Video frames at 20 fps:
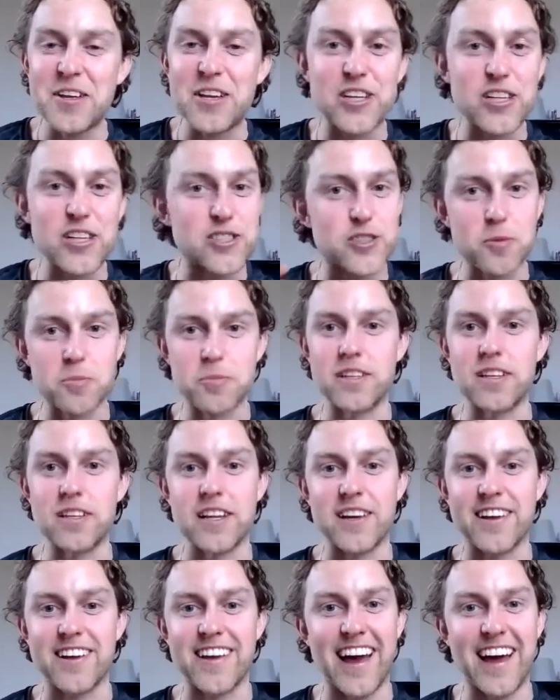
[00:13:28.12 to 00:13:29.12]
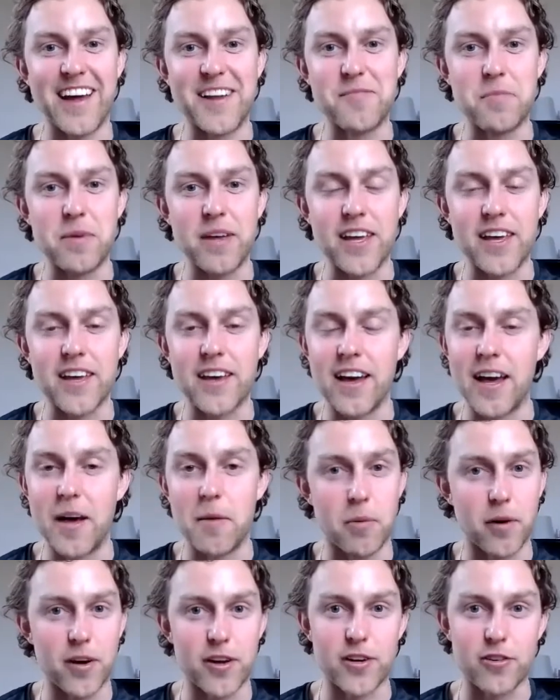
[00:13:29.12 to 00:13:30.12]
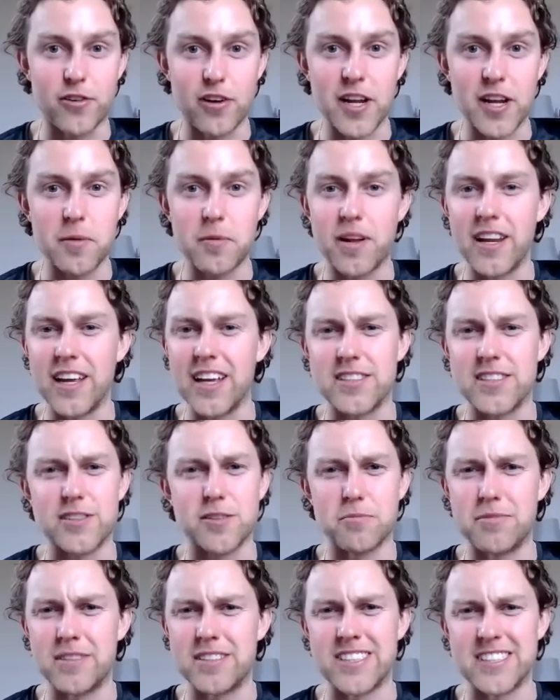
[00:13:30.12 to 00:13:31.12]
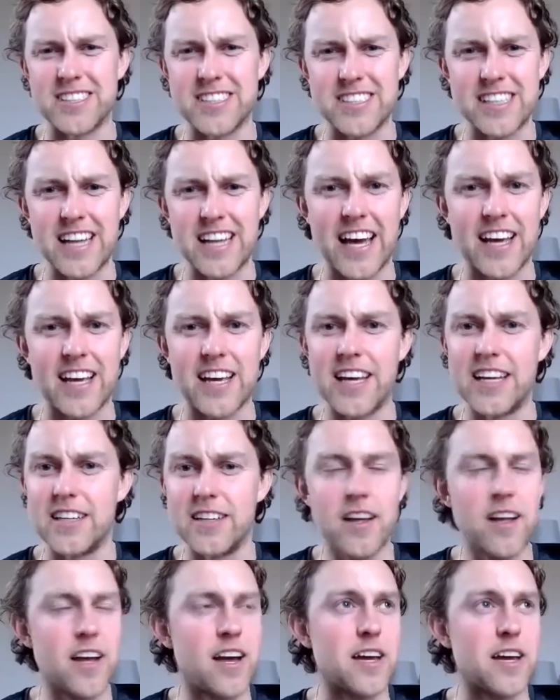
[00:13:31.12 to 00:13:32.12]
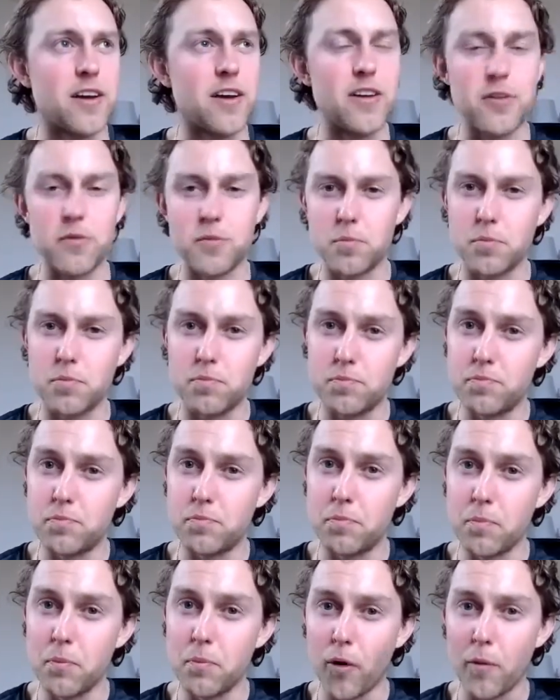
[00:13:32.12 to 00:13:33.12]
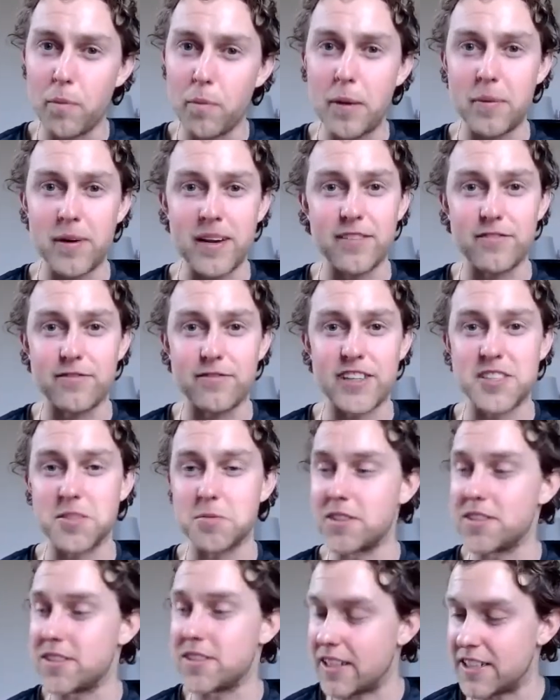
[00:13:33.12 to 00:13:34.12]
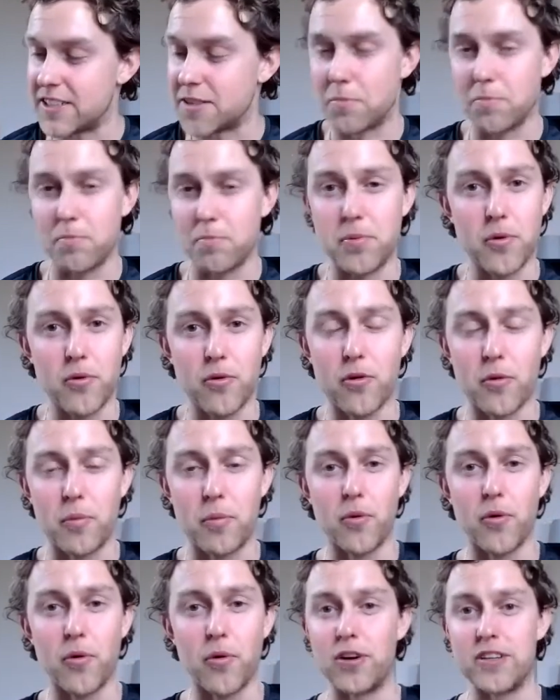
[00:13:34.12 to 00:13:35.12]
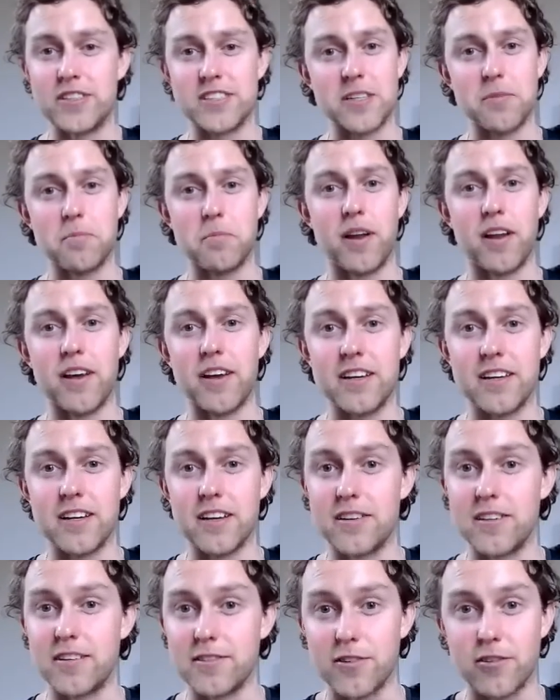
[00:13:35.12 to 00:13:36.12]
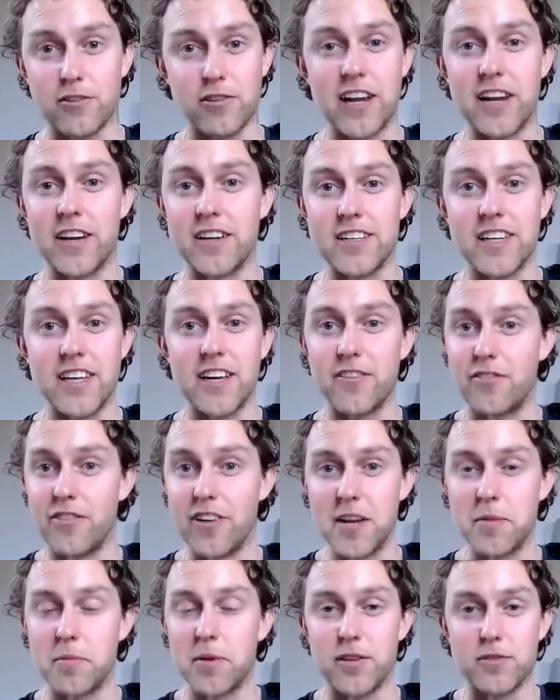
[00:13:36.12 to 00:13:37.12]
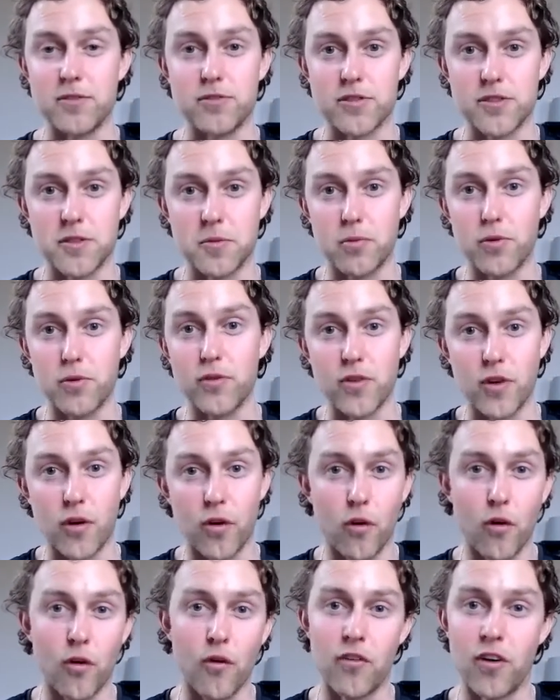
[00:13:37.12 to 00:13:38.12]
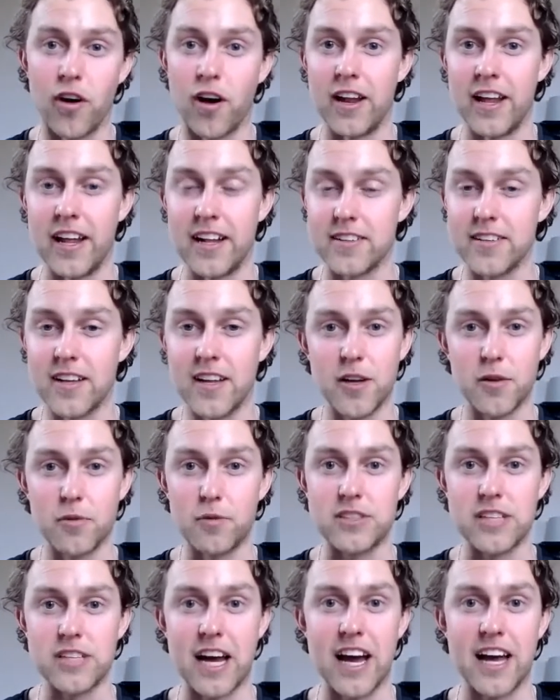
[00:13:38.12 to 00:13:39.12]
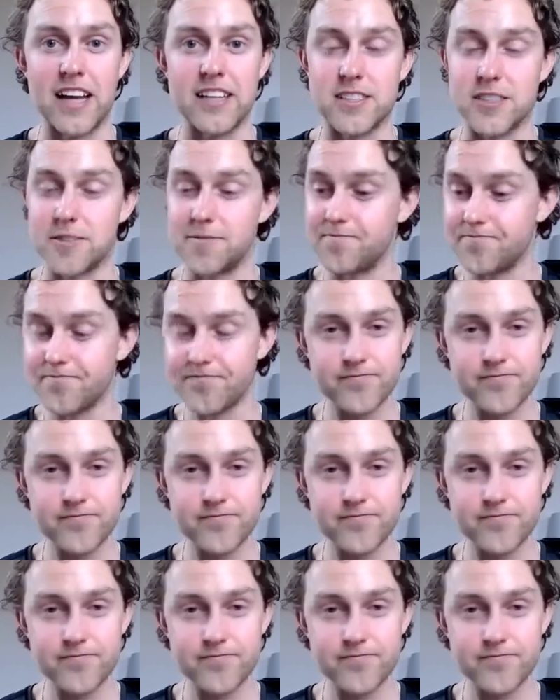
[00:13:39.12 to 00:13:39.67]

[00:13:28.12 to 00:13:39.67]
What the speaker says: it's something that can be biodegradable. It's something that's a snack, and like, more people eating vegetables is a pure simple or great idea for anybody who's looking to improve their overall health, which adds